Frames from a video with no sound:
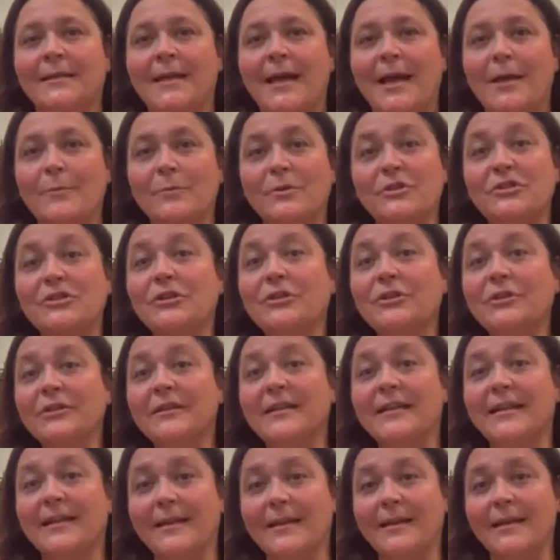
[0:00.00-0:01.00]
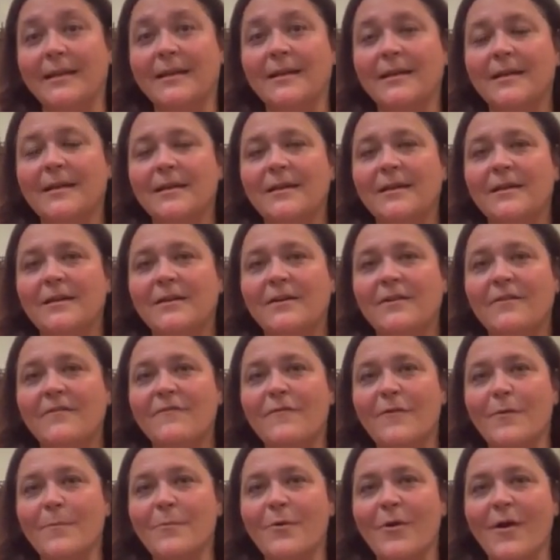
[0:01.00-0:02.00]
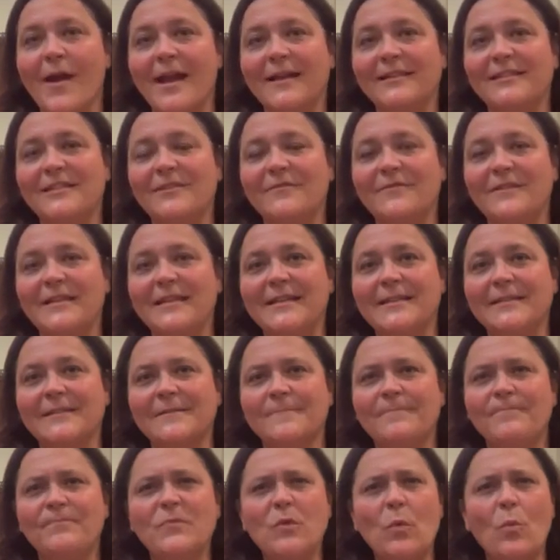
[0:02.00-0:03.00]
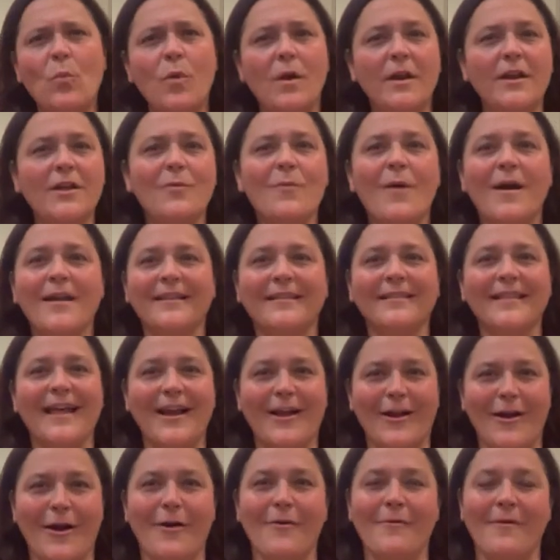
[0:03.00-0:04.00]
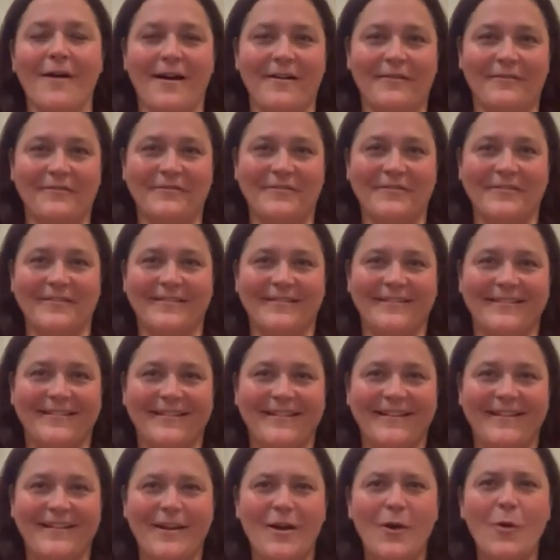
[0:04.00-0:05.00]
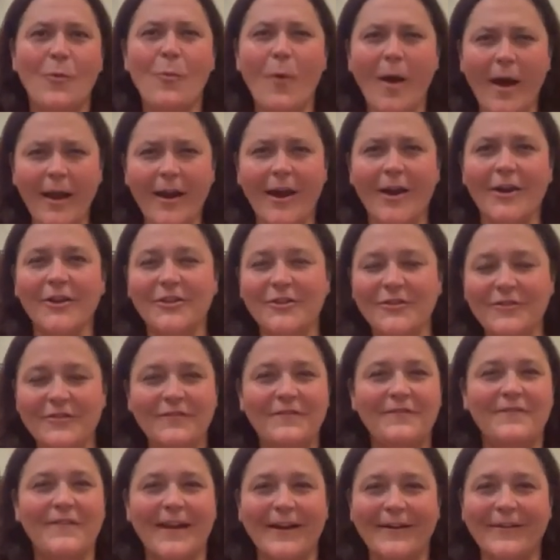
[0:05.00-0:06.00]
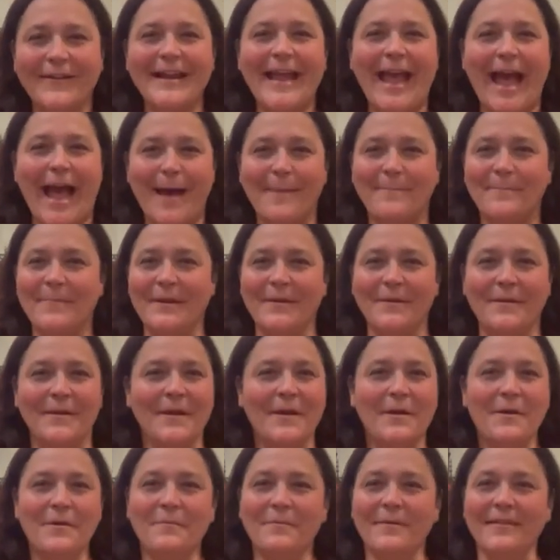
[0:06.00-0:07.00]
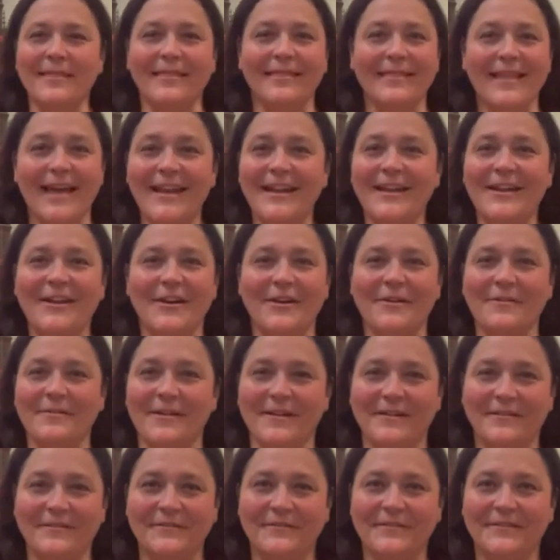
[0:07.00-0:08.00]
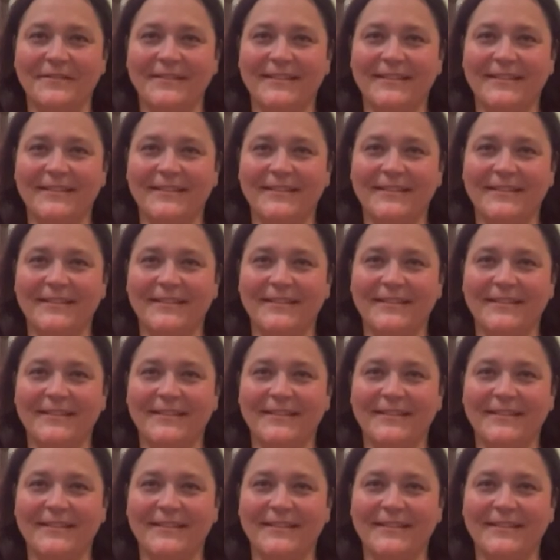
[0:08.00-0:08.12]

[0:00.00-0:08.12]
and returning for more activities, what do you want to let go of? What are you very happy with letting go of?